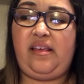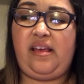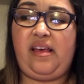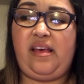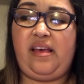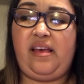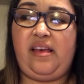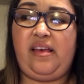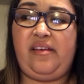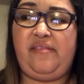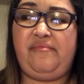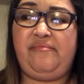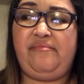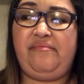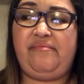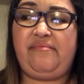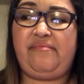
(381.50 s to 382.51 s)

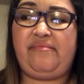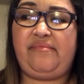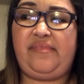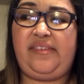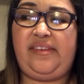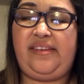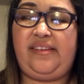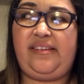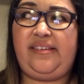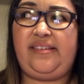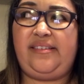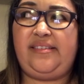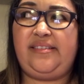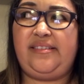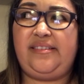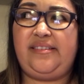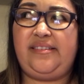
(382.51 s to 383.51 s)
damn
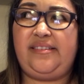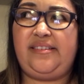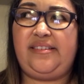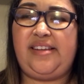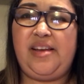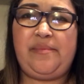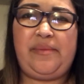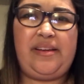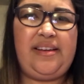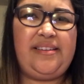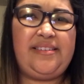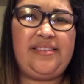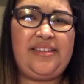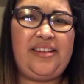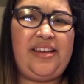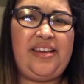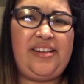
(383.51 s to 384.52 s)
it,
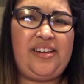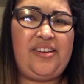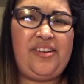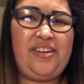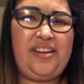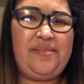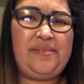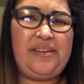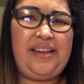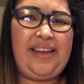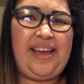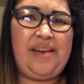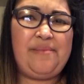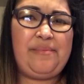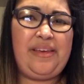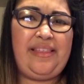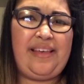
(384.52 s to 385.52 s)
it
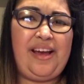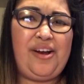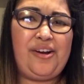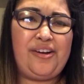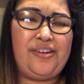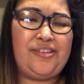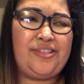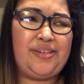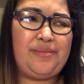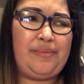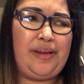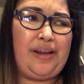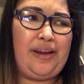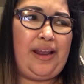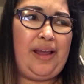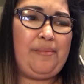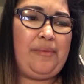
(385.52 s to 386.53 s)
can't be that hard just to pick
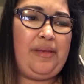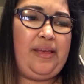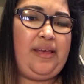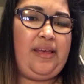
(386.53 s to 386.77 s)
a name.